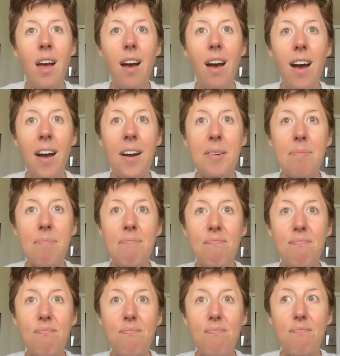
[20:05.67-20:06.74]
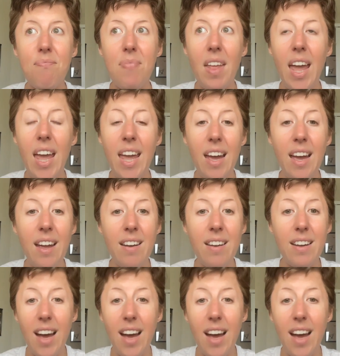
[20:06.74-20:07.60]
Um, and